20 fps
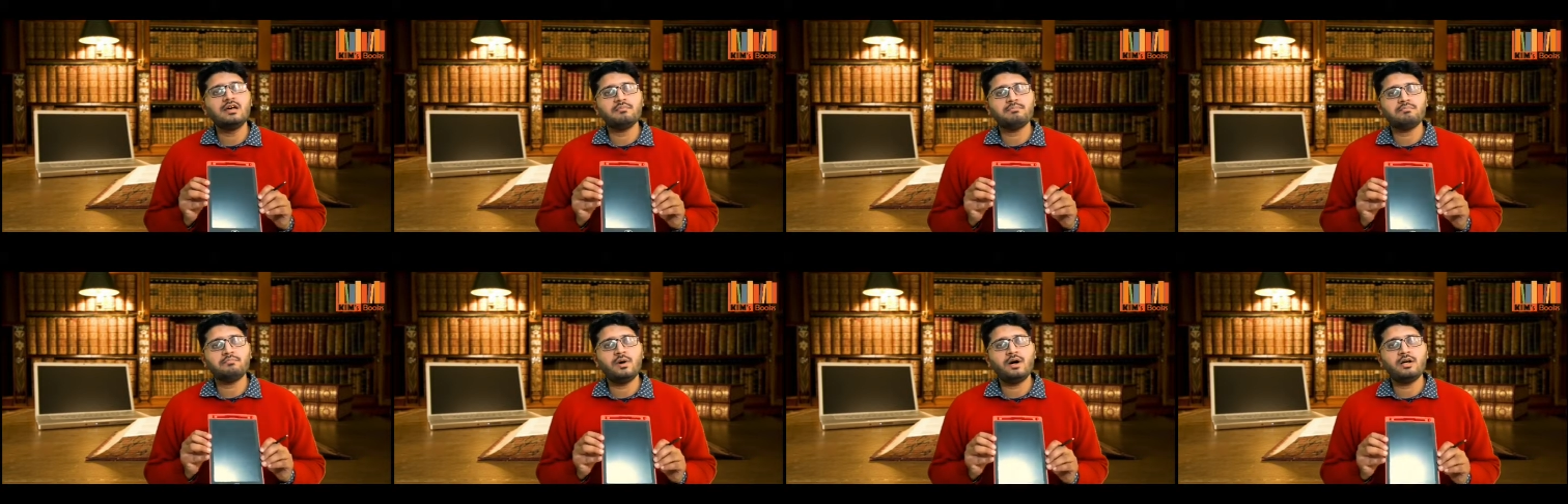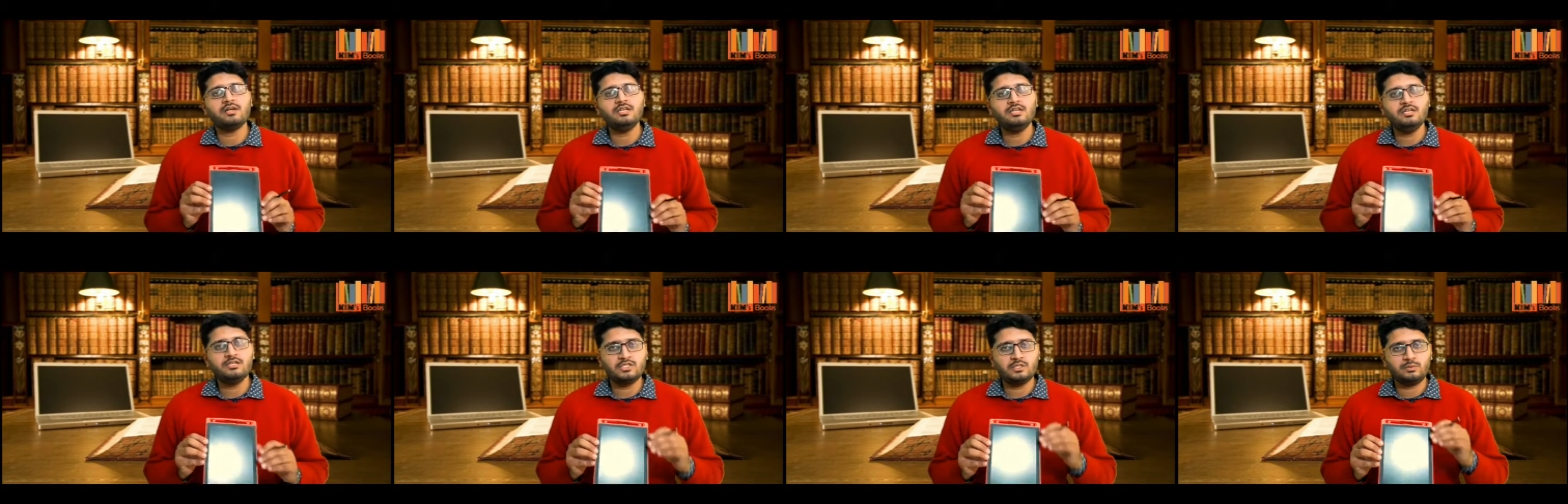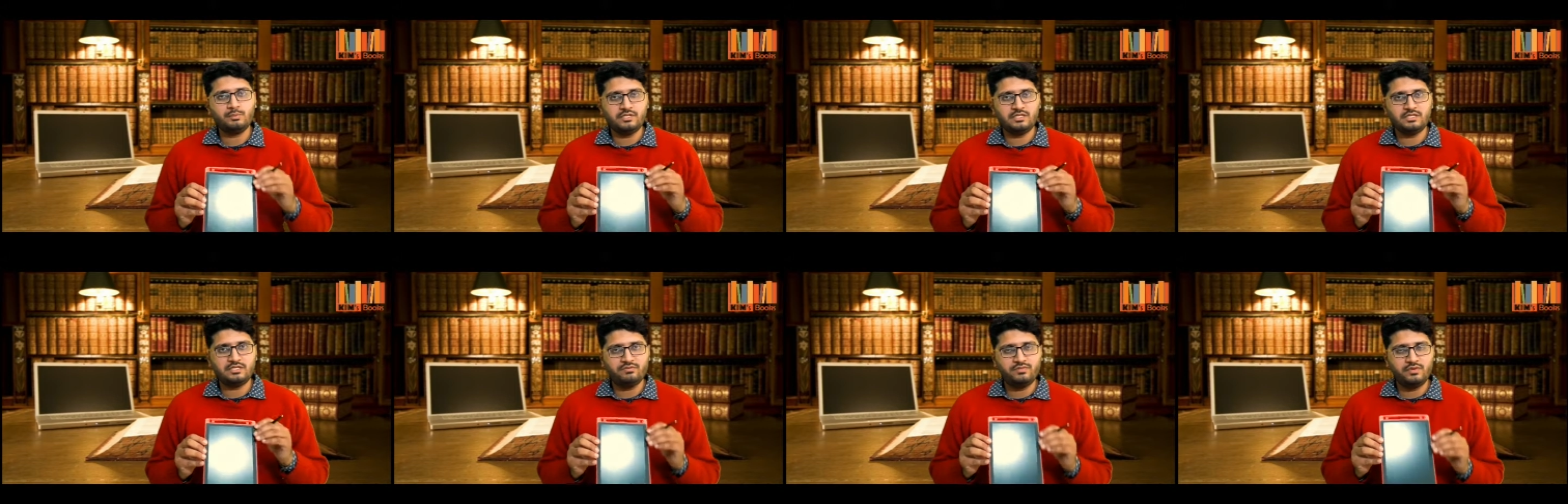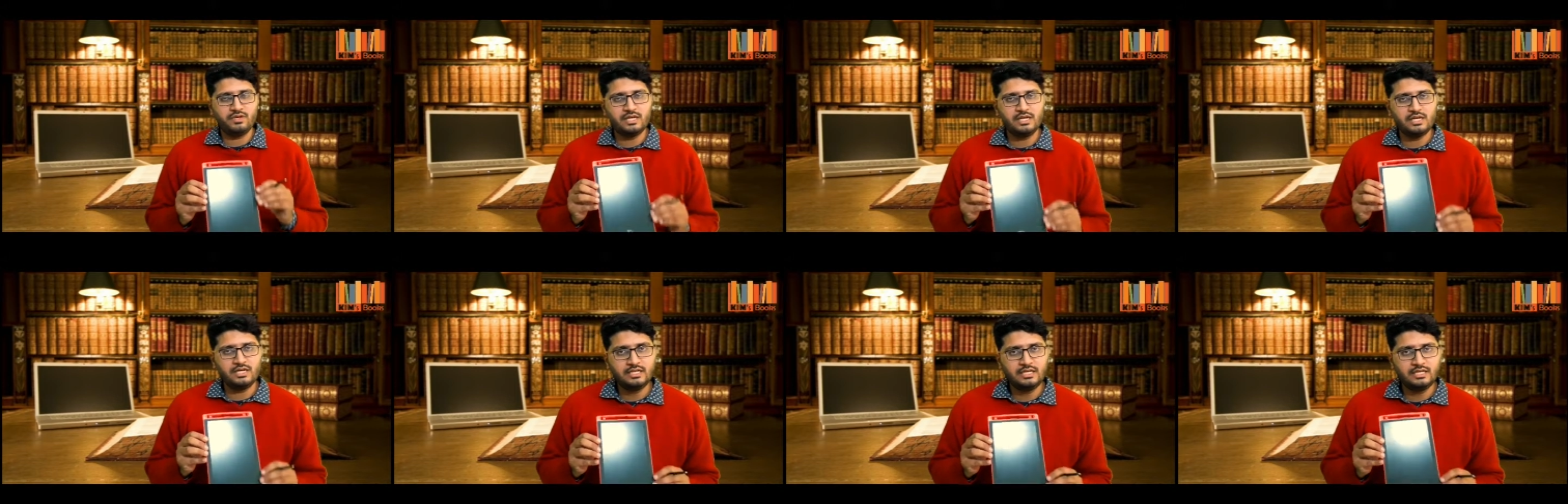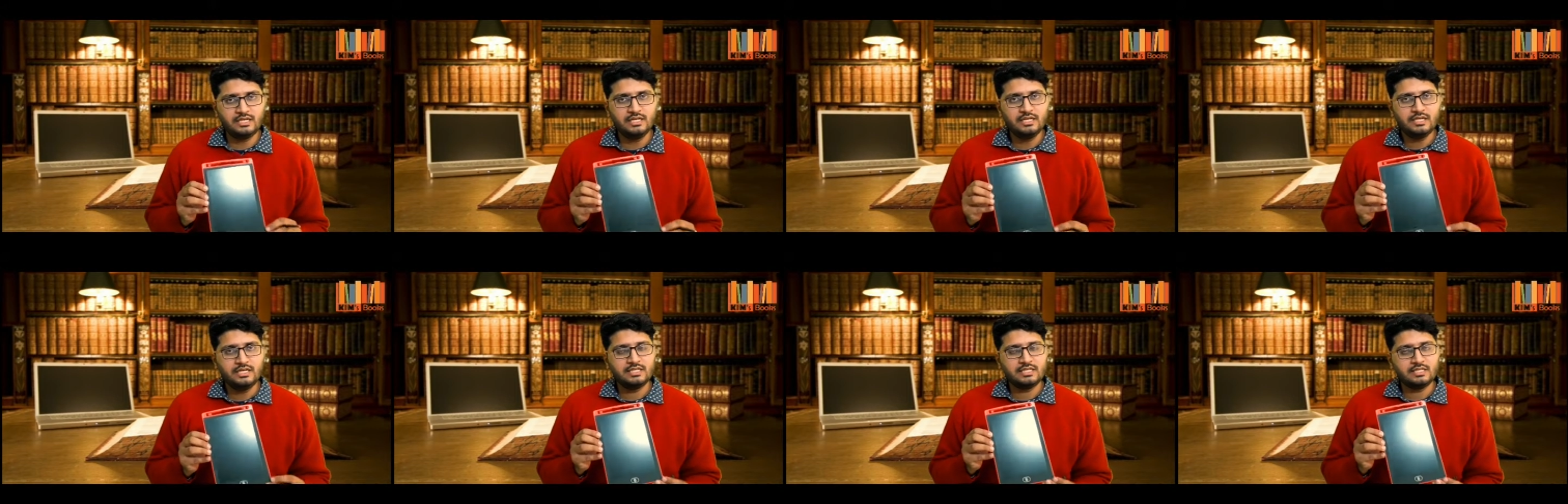but specifically